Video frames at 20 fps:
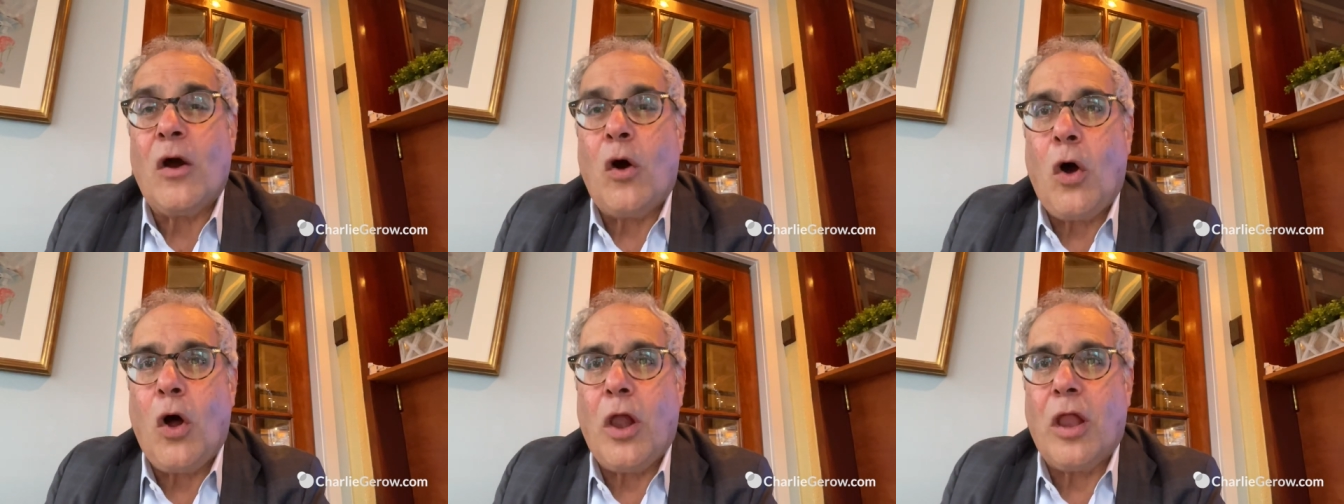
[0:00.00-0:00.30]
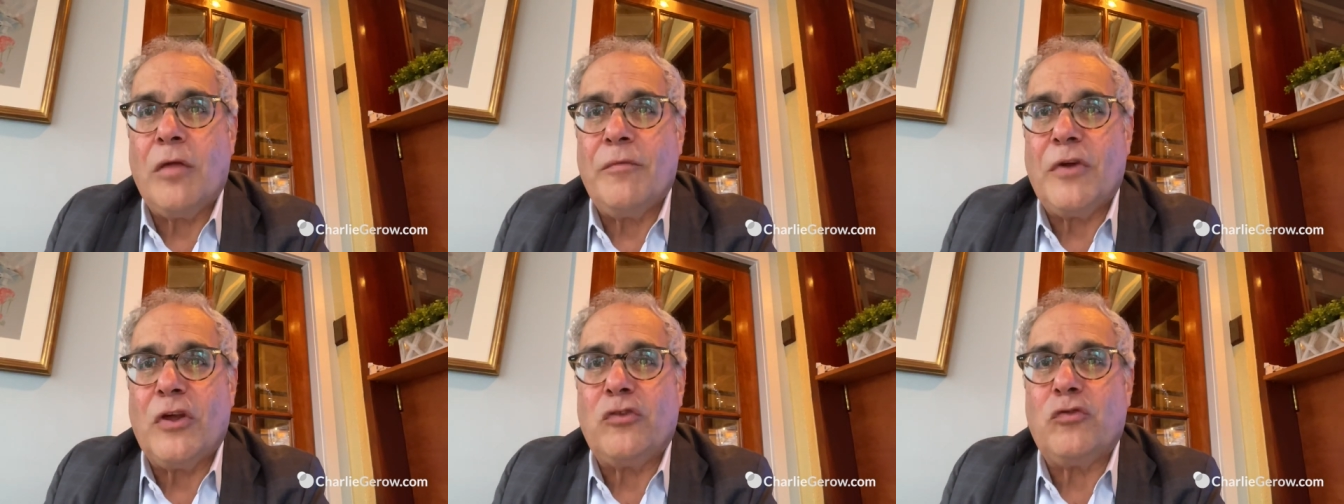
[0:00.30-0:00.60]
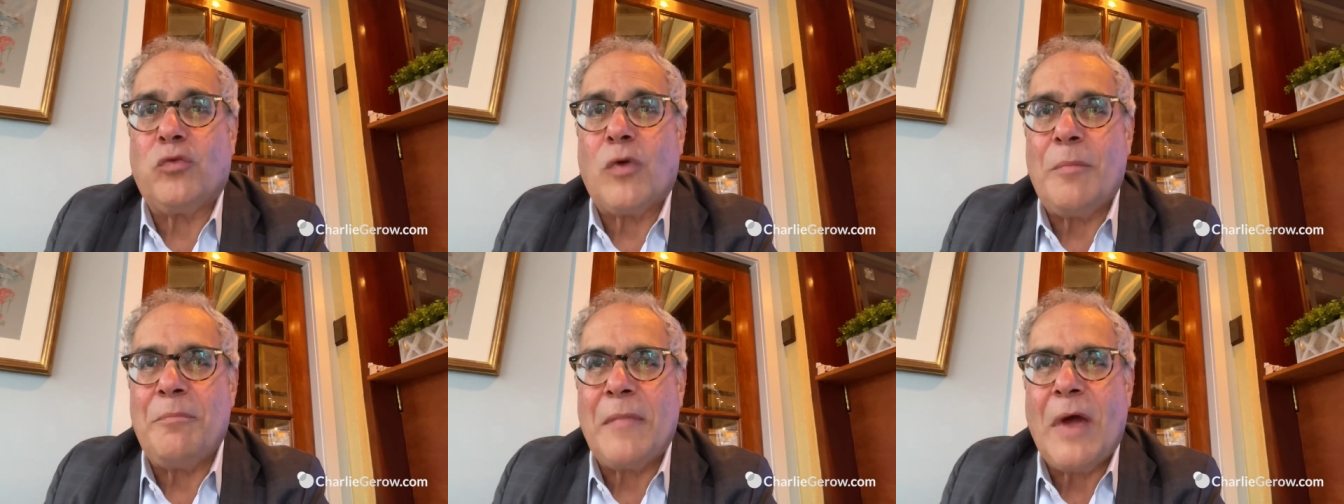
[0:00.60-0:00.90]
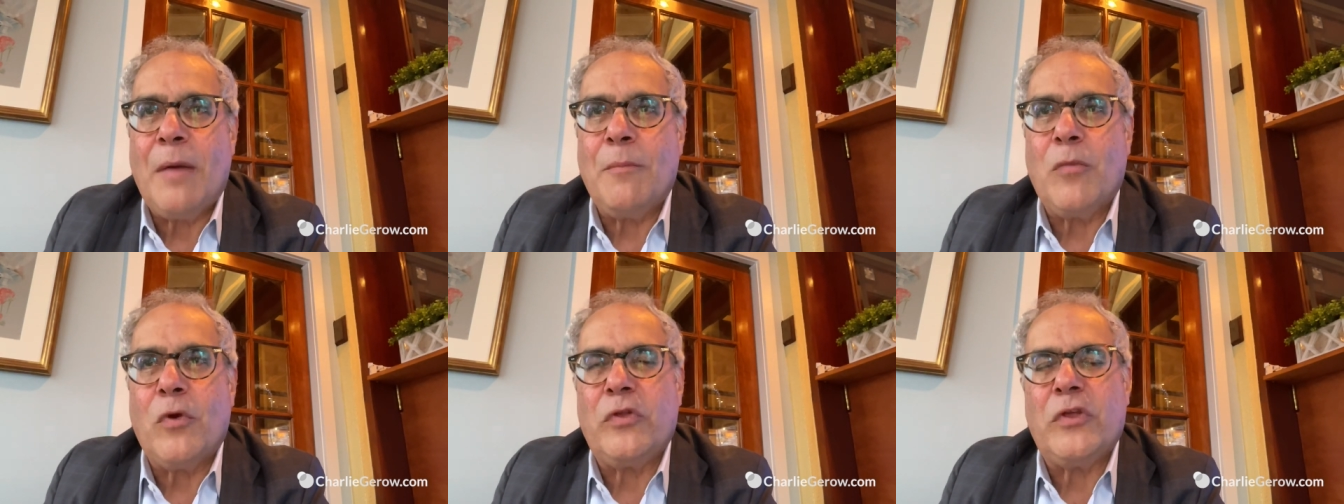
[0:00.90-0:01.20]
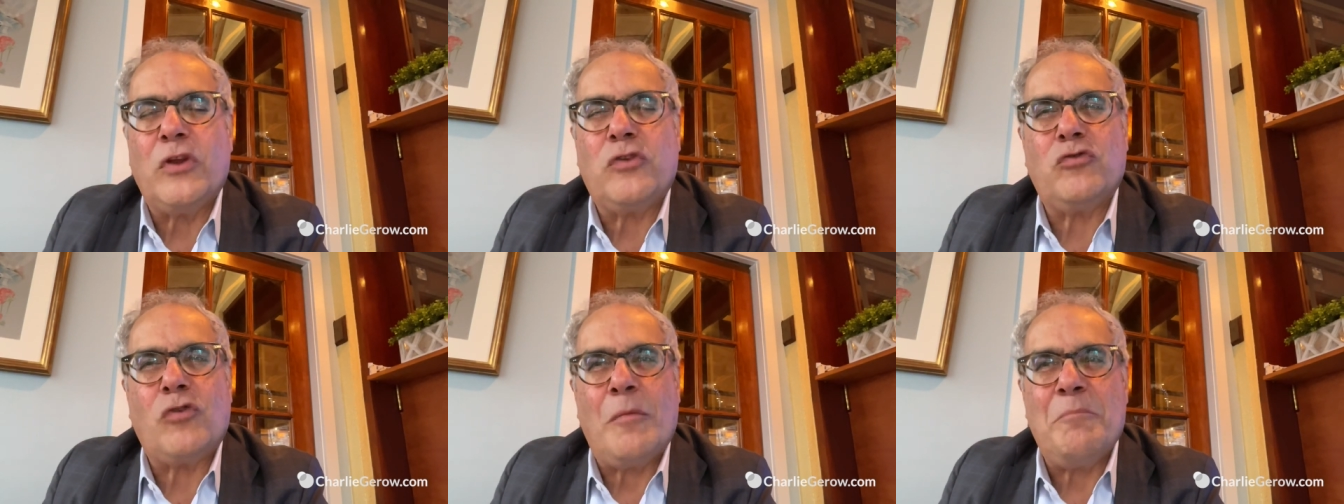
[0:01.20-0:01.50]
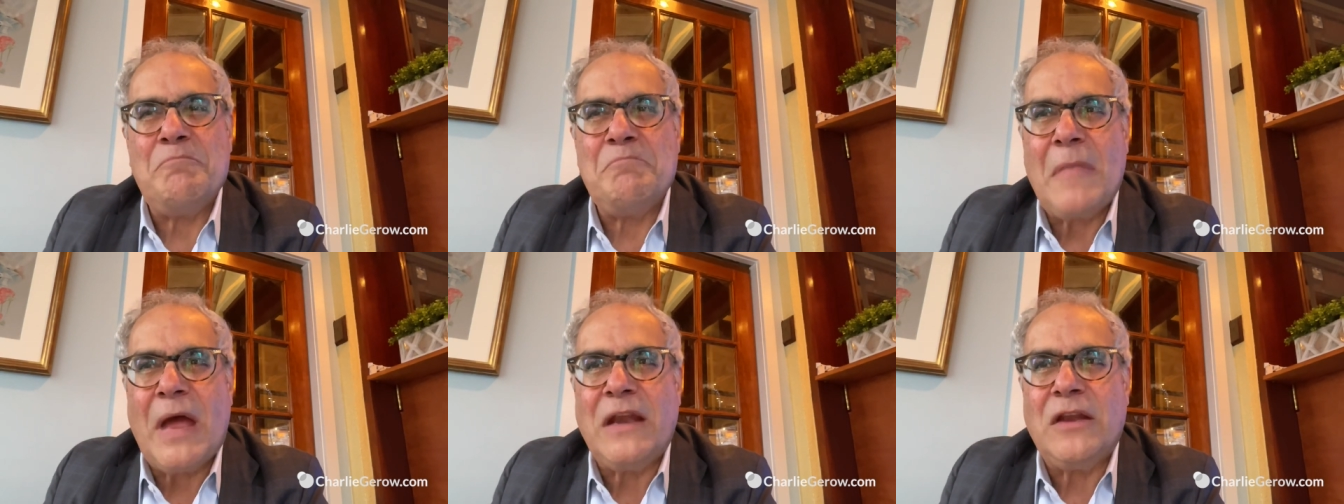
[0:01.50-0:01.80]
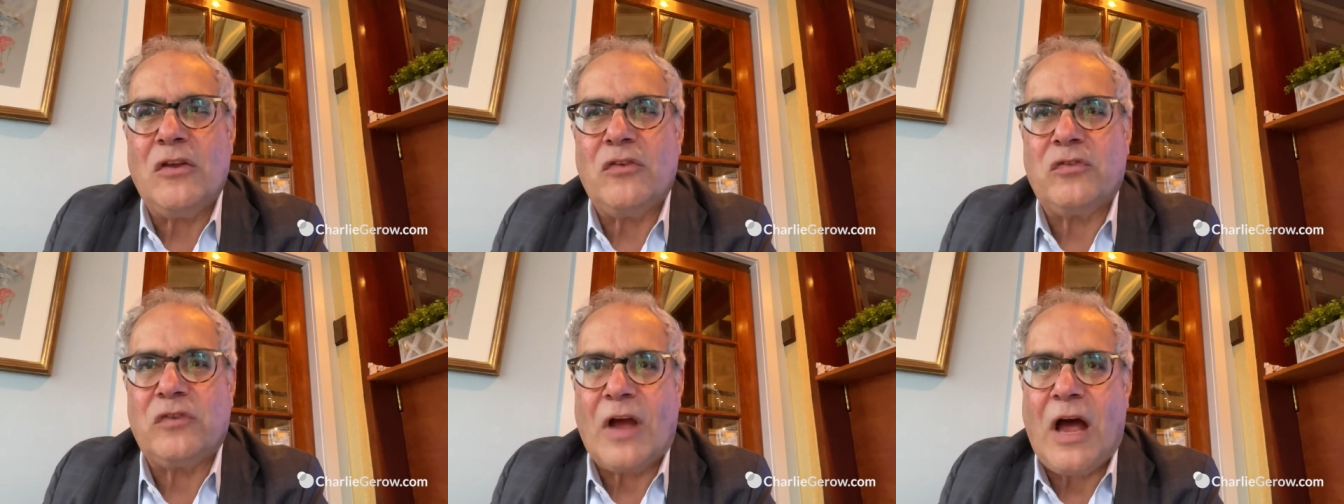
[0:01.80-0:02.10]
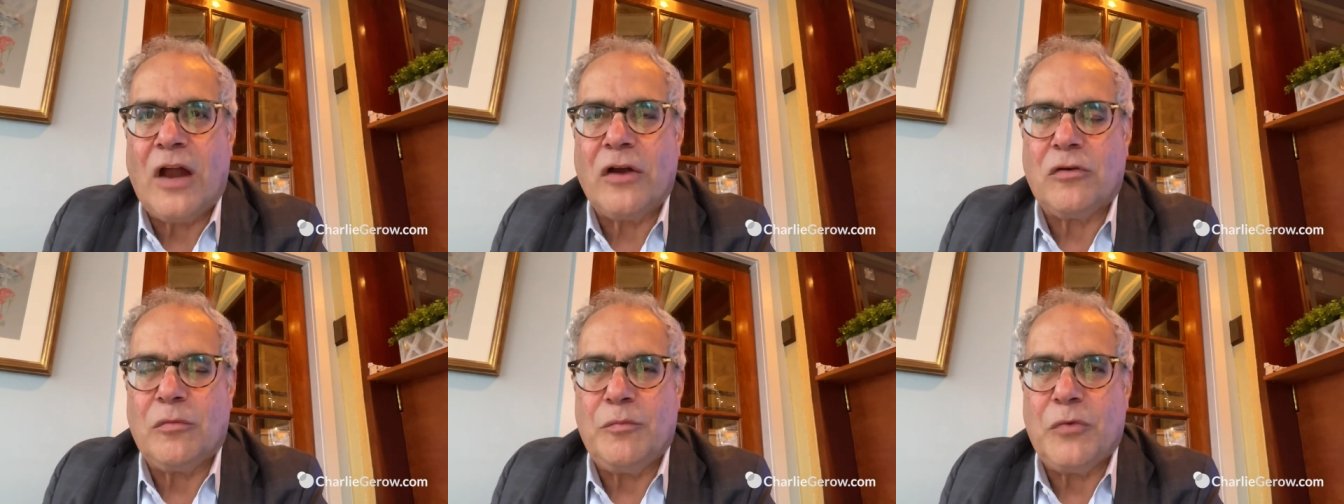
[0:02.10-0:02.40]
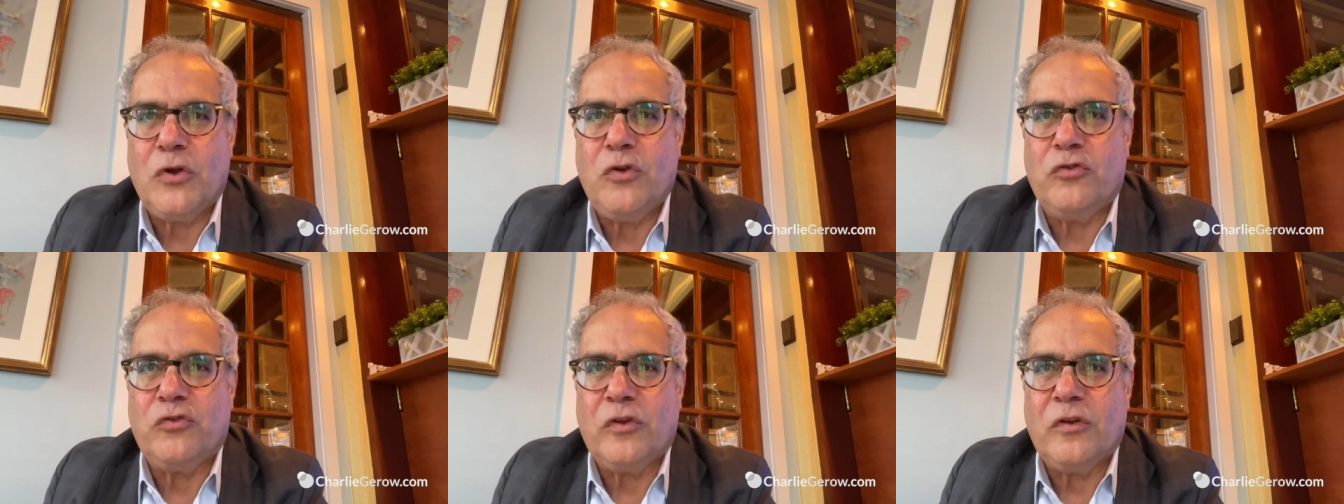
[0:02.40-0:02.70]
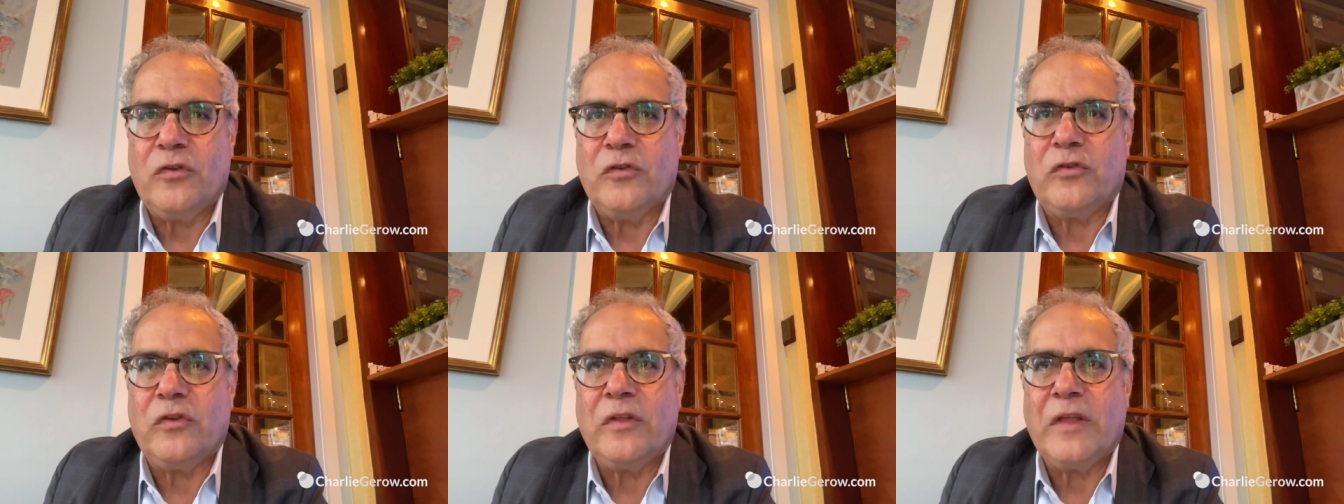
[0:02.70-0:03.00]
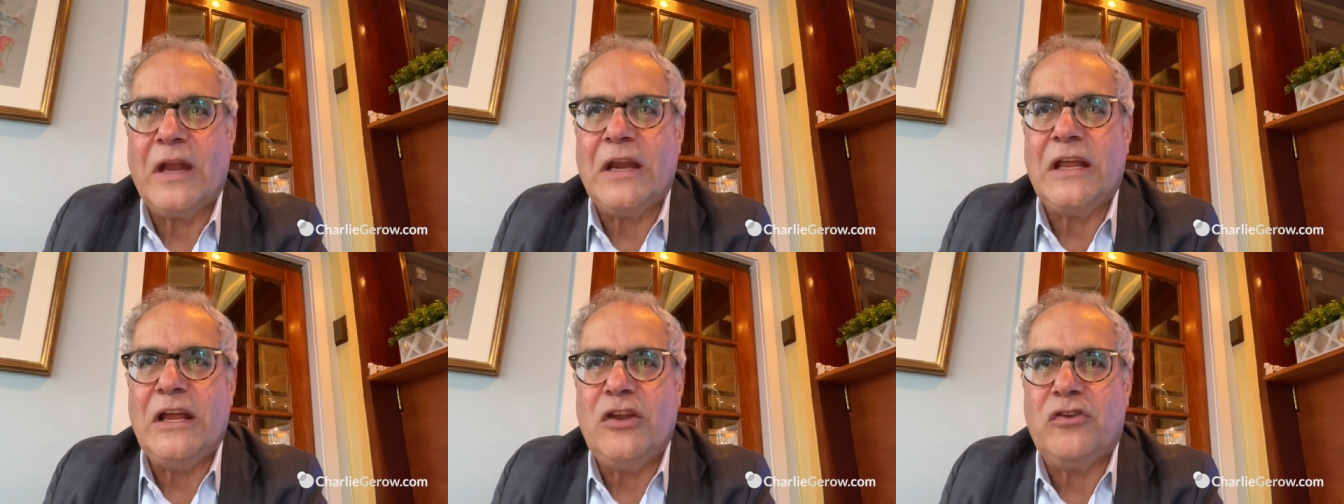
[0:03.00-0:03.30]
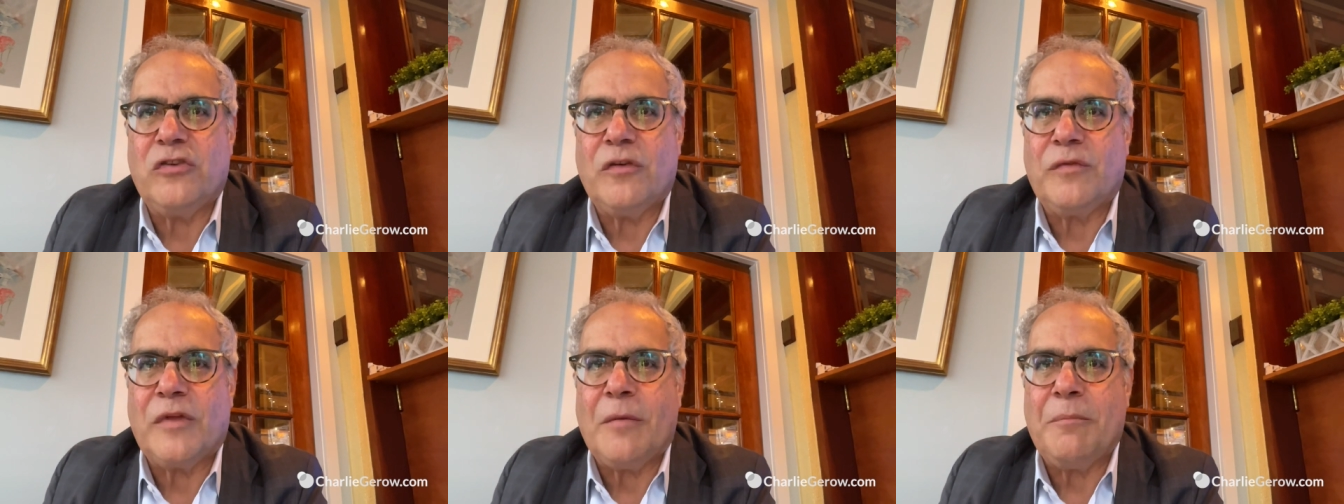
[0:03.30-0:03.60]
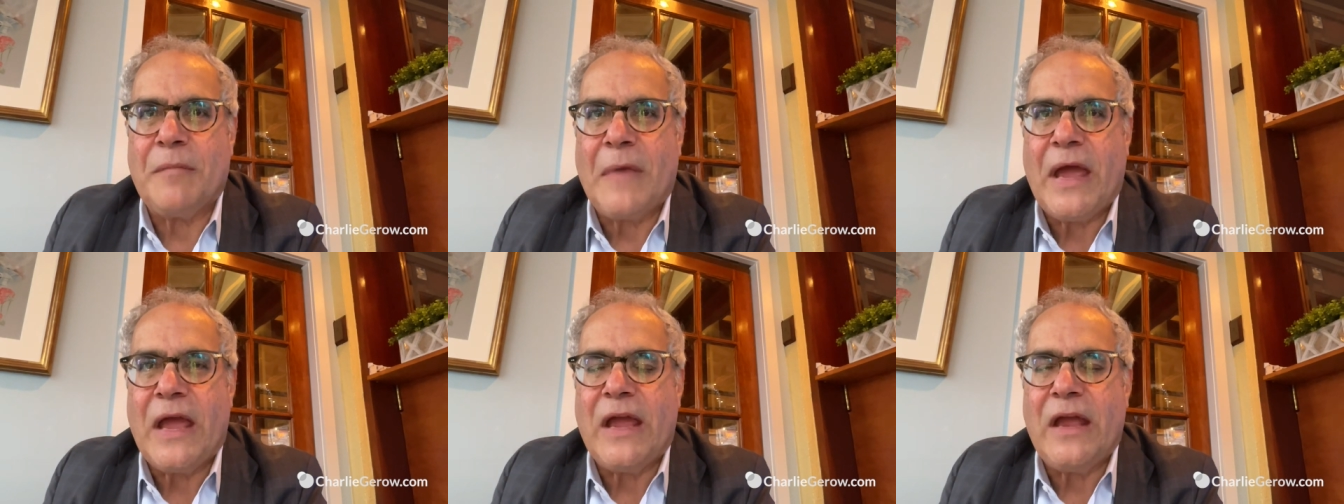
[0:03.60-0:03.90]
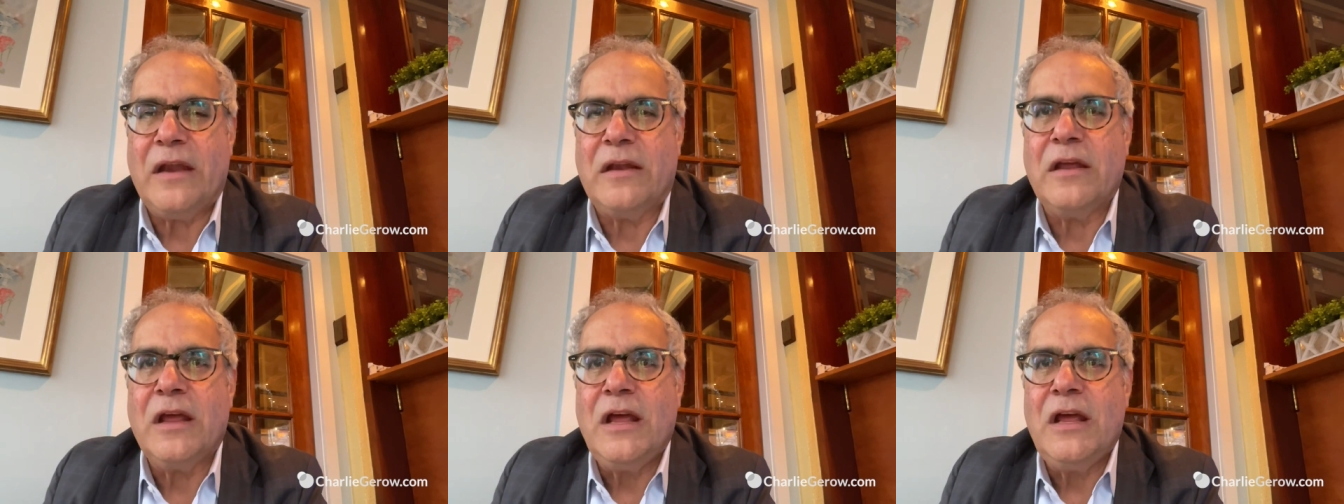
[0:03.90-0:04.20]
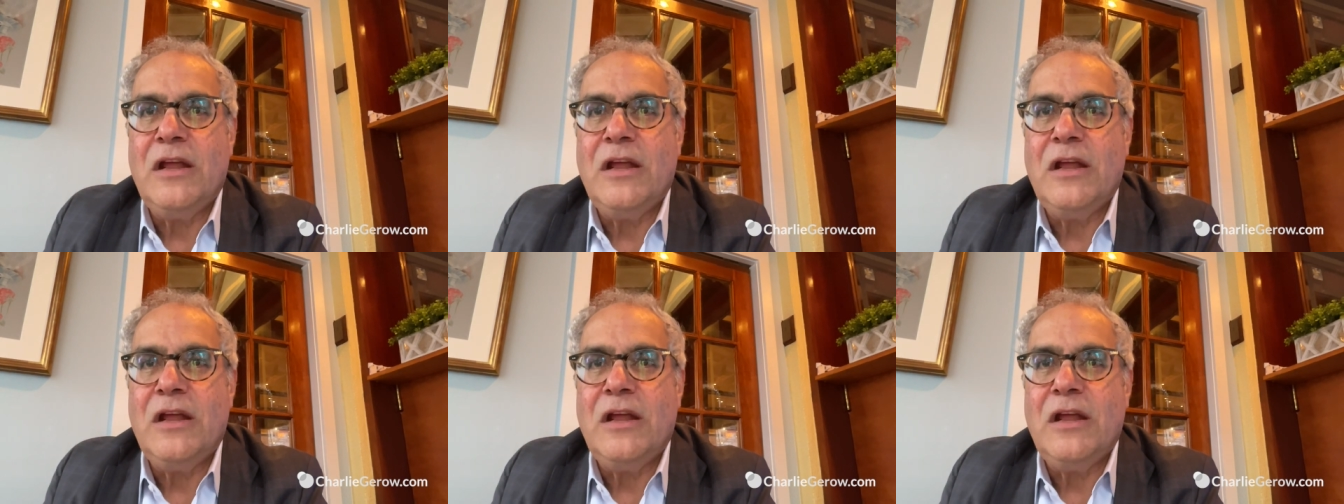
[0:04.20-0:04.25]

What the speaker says: all of us remember the tremendous contributions that each of them made